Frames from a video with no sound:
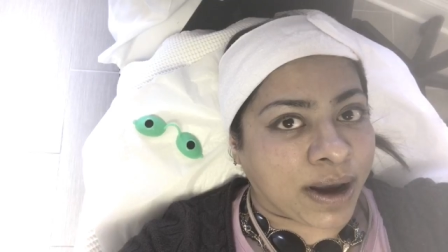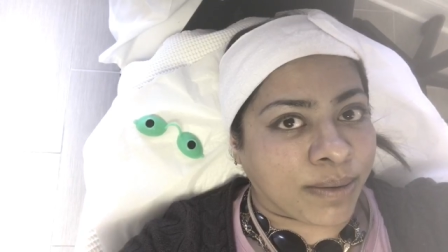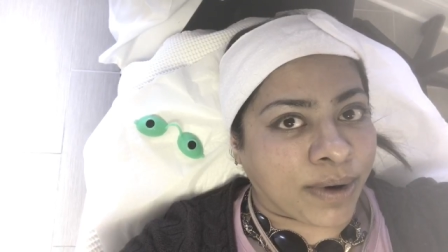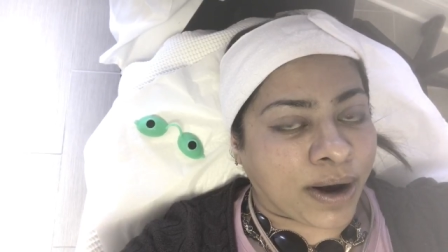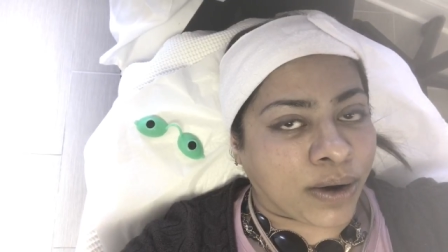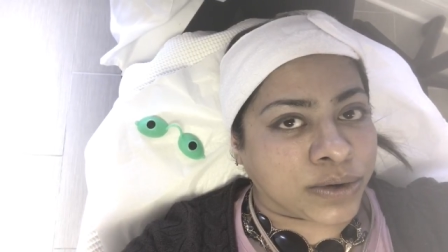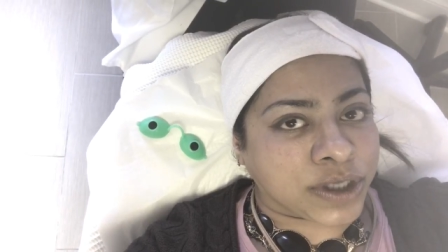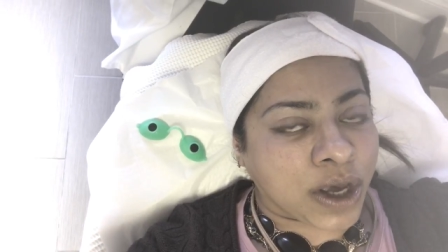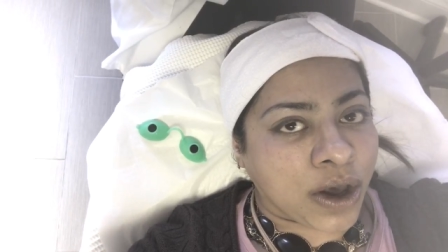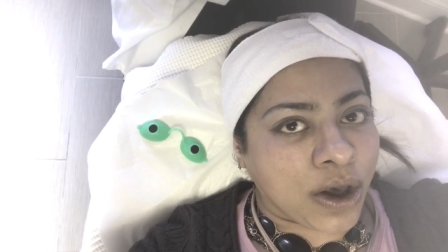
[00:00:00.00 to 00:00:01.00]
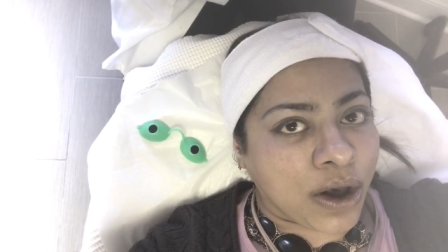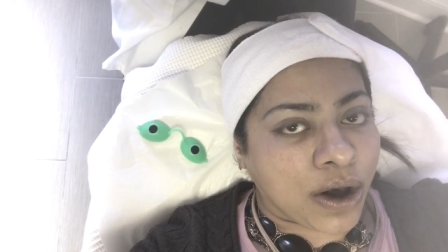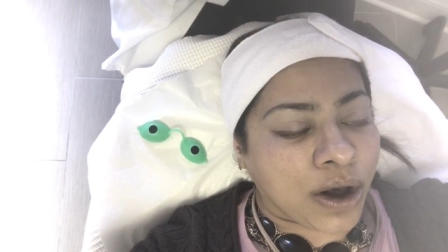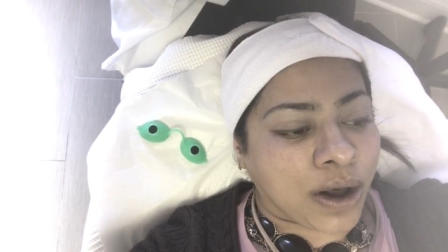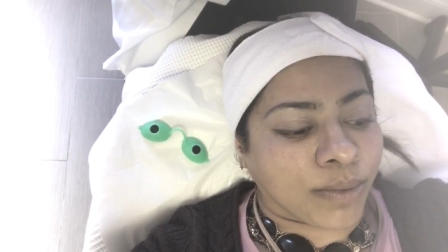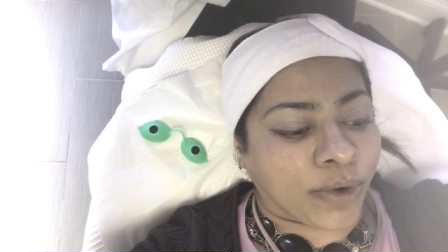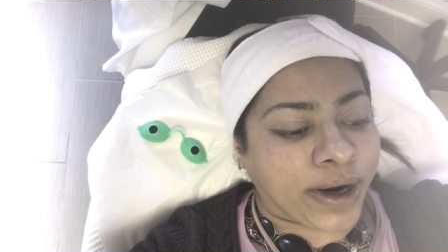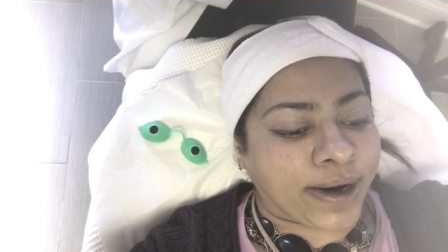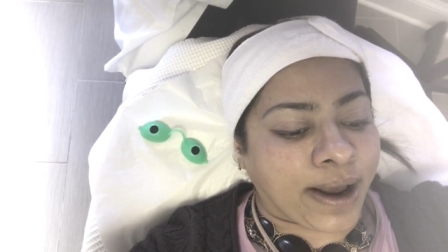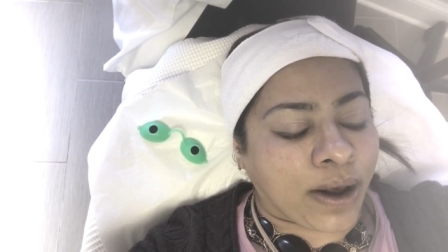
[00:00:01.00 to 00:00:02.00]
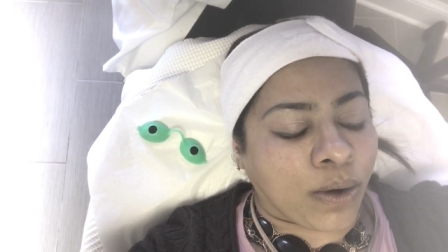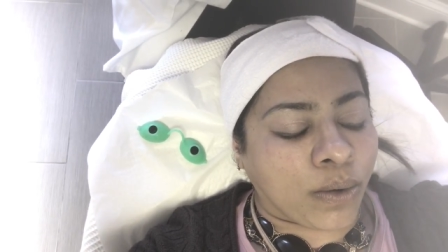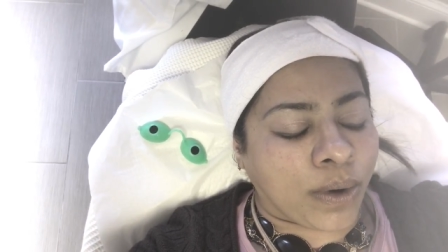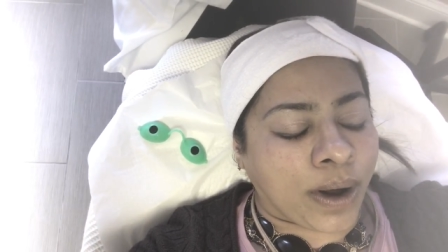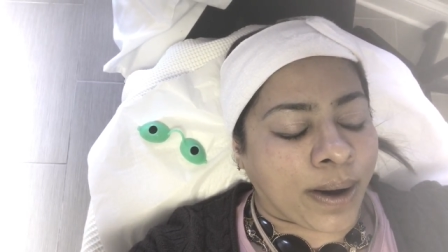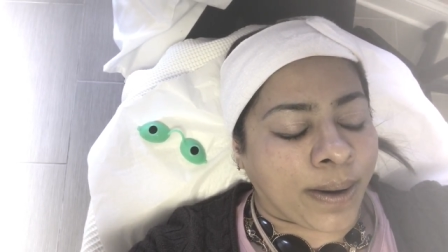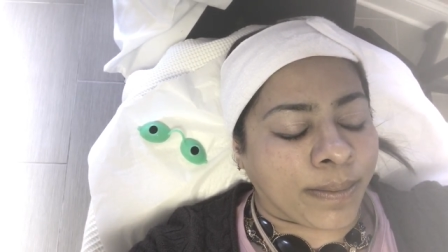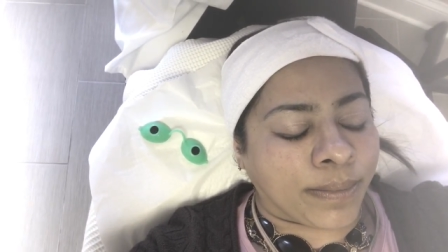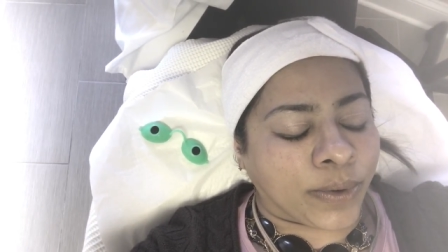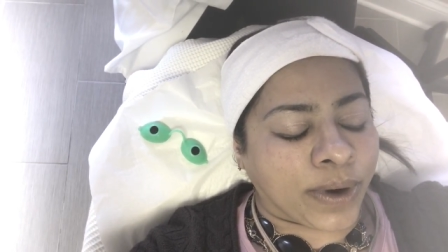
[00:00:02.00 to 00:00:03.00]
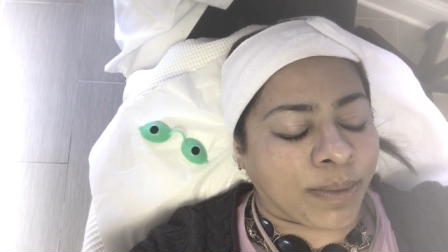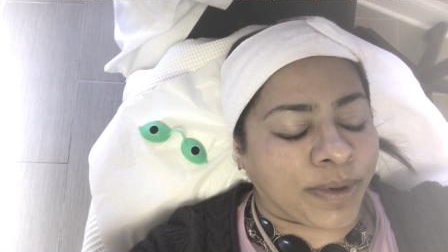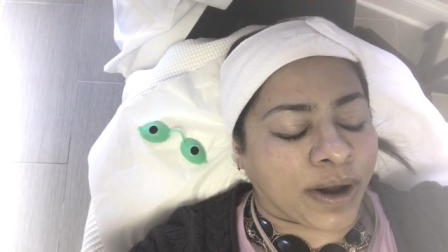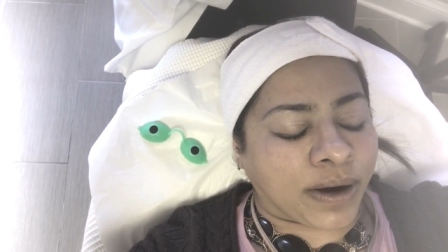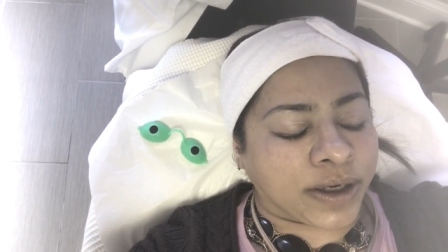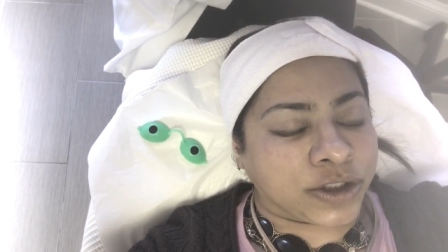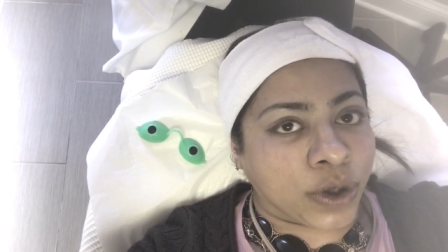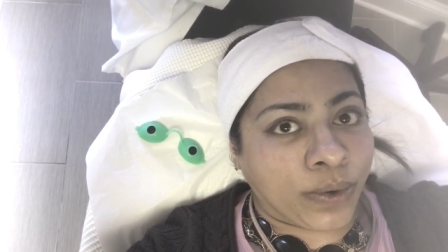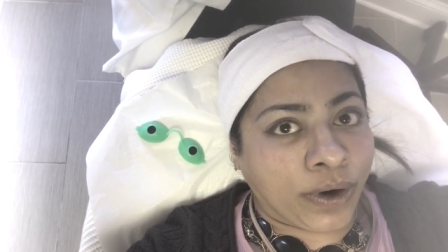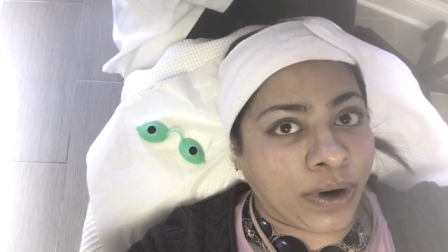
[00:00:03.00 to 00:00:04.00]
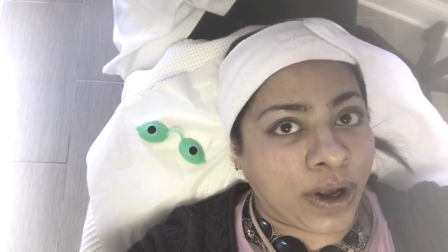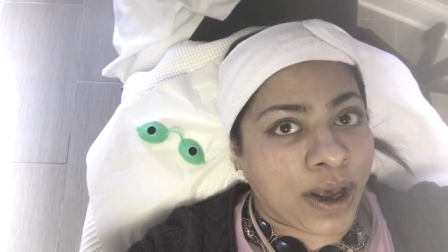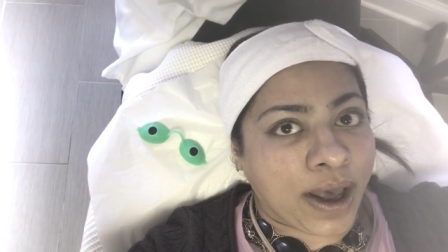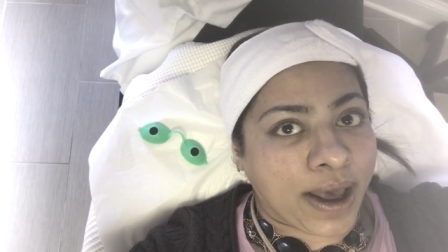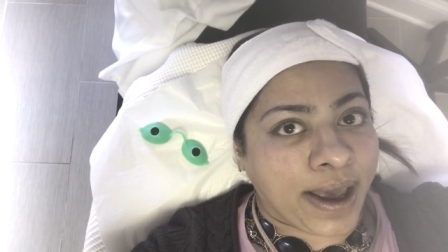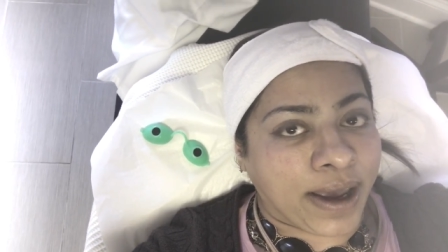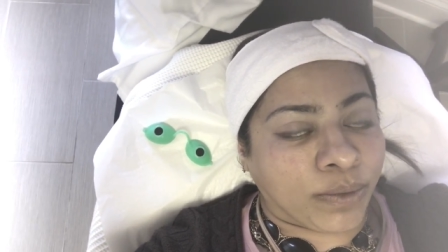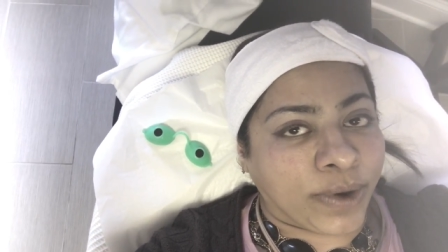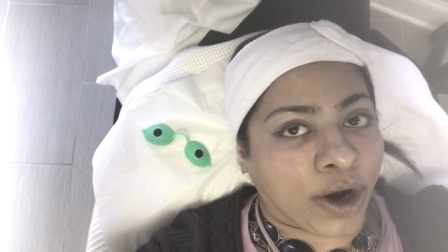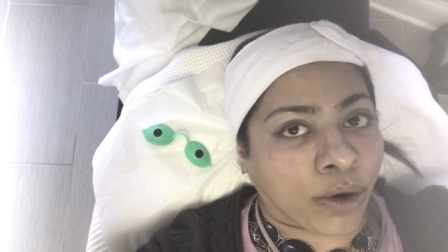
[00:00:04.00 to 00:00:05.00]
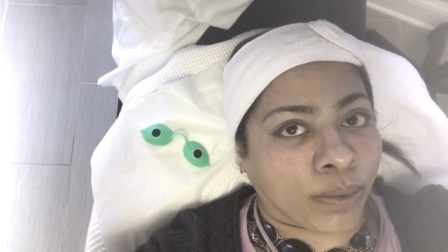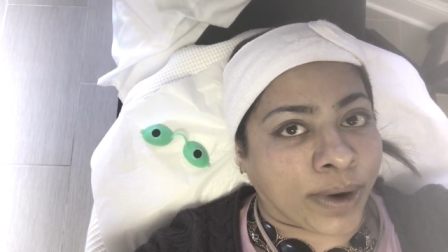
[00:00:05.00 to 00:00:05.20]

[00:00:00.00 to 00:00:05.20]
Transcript: eyebrows. Um, right now, um, Maria applied toner and we are